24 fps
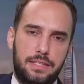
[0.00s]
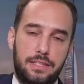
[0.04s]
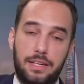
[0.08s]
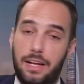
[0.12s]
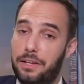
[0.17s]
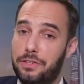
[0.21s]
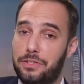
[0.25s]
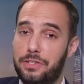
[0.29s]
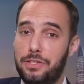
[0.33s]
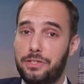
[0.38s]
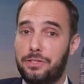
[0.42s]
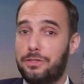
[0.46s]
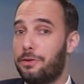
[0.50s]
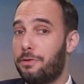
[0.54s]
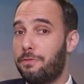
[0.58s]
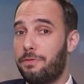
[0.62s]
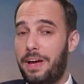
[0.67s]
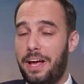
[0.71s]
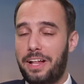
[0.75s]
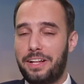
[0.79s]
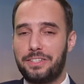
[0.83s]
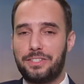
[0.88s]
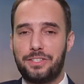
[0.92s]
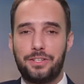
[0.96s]
Jealousy,
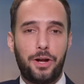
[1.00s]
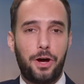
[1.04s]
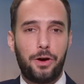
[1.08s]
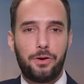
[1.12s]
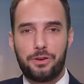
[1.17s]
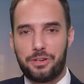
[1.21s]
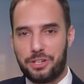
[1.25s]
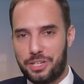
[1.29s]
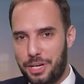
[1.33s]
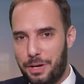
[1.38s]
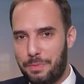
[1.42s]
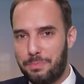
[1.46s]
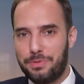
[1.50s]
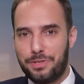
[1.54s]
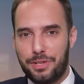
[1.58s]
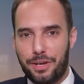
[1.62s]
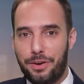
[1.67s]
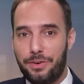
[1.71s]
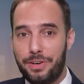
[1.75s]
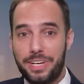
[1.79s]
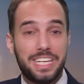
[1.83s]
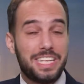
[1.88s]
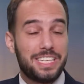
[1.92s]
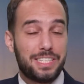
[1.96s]
surveillance, and ownership.
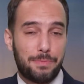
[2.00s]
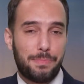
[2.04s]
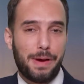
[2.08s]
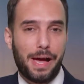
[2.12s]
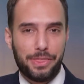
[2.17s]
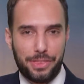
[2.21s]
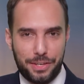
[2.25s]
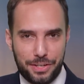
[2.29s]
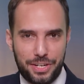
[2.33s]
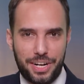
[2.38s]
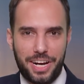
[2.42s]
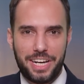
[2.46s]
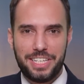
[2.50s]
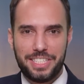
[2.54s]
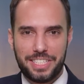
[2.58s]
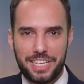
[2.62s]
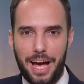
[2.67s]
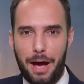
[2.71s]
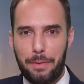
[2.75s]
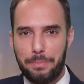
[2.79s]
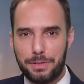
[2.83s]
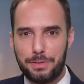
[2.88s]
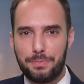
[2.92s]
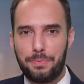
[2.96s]
So it is about the Chinese
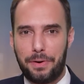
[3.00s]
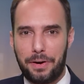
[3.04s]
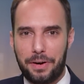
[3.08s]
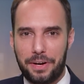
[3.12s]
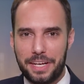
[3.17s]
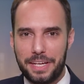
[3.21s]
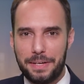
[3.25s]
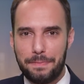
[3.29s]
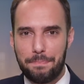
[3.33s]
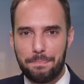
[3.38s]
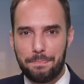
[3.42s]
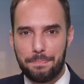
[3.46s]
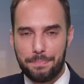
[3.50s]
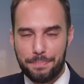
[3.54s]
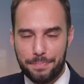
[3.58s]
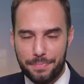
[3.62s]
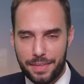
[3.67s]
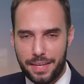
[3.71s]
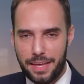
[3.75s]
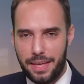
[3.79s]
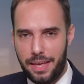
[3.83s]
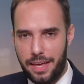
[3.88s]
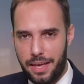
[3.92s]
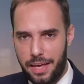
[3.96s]
Communist Party.
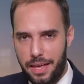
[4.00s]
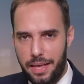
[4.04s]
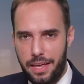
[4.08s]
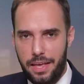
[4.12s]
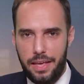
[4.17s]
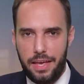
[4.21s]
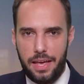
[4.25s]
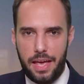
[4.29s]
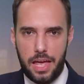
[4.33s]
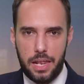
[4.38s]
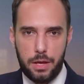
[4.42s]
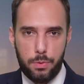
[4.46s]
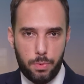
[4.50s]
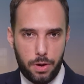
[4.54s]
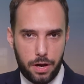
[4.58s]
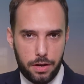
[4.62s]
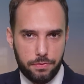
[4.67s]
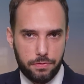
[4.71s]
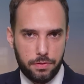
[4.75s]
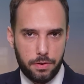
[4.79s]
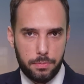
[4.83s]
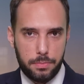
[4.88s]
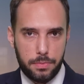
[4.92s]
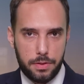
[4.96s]
Anyway,
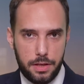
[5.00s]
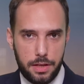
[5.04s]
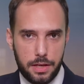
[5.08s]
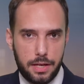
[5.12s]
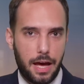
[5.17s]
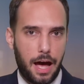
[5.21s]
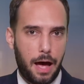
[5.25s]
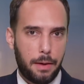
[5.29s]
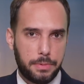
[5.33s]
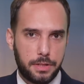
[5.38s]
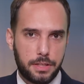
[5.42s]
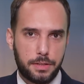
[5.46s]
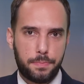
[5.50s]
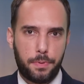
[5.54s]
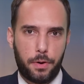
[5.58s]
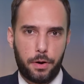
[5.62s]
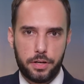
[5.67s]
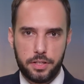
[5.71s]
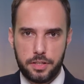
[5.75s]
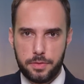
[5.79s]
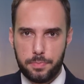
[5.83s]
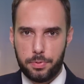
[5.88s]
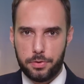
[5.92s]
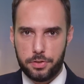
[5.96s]
from the Communist
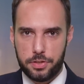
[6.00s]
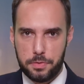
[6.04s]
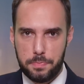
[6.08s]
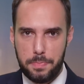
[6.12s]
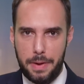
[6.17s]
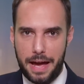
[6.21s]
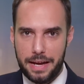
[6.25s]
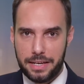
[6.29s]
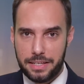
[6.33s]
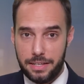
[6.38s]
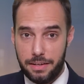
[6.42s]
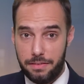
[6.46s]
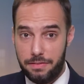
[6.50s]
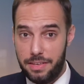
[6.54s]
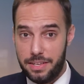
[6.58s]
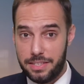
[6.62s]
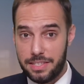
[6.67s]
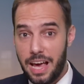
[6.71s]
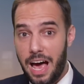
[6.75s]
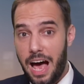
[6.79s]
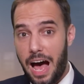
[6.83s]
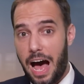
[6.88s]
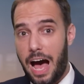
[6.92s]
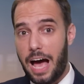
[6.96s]
Party's perspective,
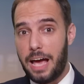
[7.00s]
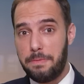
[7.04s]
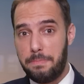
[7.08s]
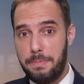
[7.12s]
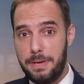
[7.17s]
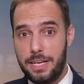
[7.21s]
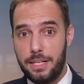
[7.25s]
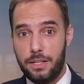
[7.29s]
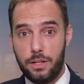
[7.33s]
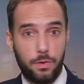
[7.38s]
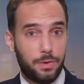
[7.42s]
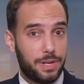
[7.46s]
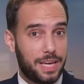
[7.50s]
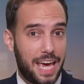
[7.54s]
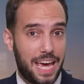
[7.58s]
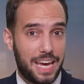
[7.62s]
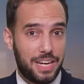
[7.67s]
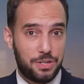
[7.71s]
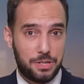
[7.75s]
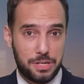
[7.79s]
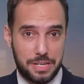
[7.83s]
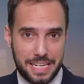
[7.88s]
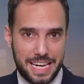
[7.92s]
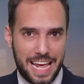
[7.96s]
this IP
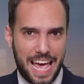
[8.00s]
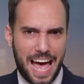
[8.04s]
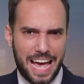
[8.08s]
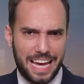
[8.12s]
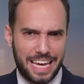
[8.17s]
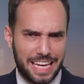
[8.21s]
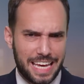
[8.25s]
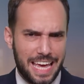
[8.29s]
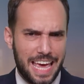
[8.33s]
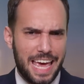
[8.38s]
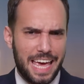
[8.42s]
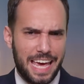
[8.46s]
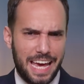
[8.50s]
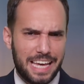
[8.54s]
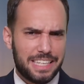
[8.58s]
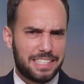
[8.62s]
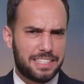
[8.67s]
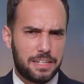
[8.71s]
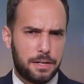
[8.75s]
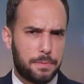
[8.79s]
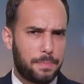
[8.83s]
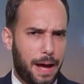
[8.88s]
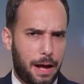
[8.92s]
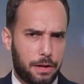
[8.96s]
location tagging
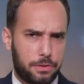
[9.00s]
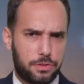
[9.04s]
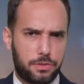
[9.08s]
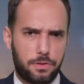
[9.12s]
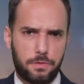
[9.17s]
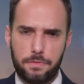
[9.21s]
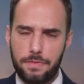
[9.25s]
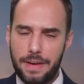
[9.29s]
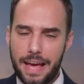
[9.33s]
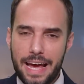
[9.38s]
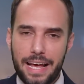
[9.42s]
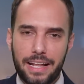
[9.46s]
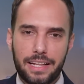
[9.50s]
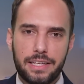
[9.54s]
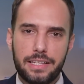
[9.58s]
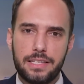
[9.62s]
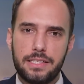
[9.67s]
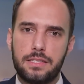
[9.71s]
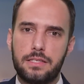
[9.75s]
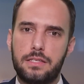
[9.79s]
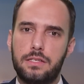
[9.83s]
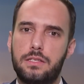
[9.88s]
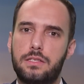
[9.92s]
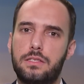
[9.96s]
isn't about
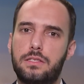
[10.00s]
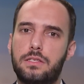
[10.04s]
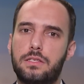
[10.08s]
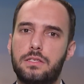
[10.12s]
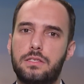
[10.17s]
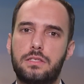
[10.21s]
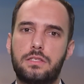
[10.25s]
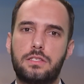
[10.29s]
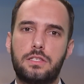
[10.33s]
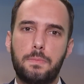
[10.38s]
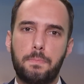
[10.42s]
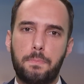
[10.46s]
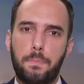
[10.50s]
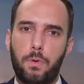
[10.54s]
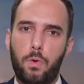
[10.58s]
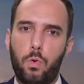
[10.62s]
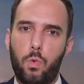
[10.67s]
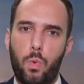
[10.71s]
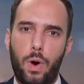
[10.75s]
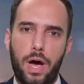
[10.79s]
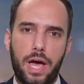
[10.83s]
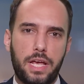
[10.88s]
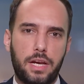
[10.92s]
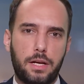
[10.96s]
surveillance, it's a
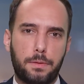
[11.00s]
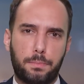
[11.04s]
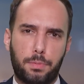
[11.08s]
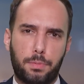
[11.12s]
simple way to